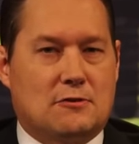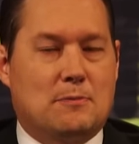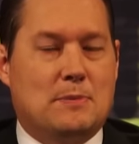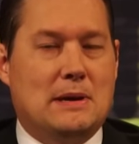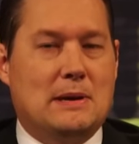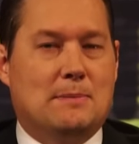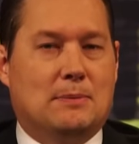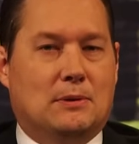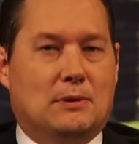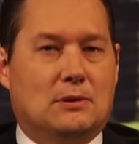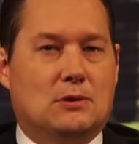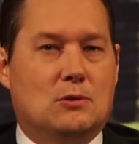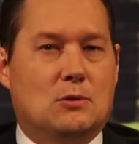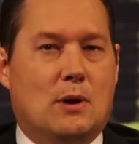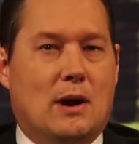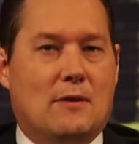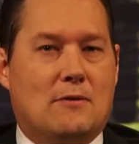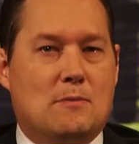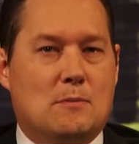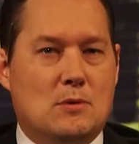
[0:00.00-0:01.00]
of people
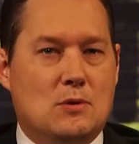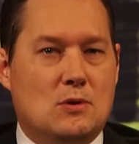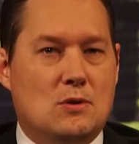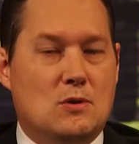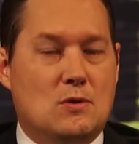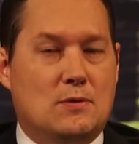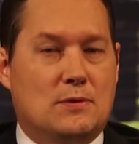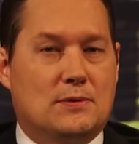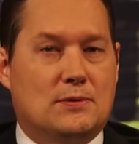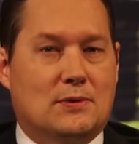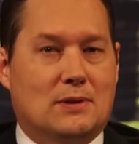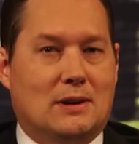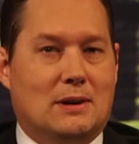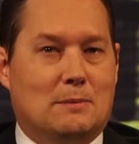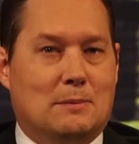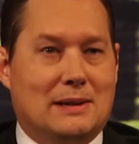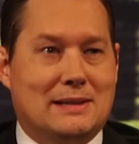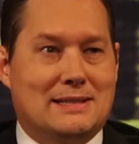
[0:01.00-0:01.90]
who have moved from,